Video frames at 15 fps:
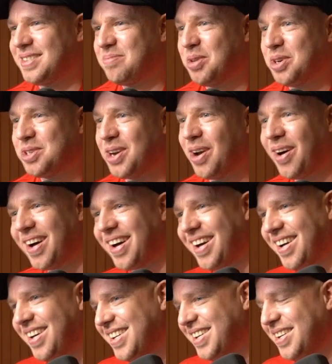much
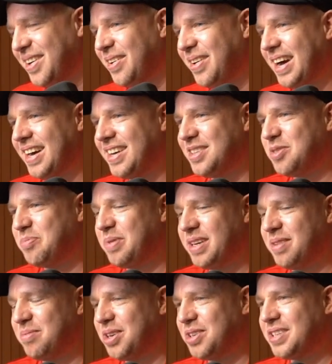longer, and
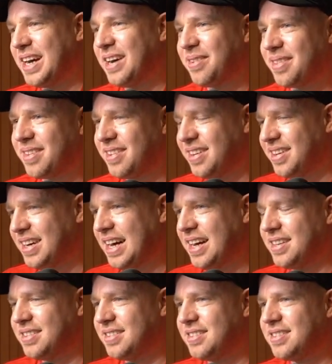been much healthier
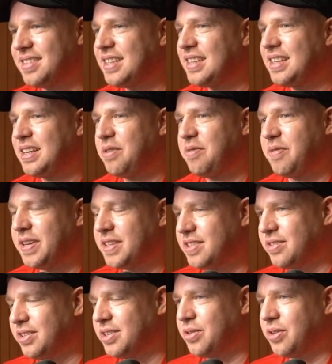and
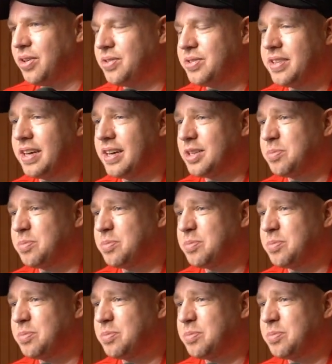fitter and all those things.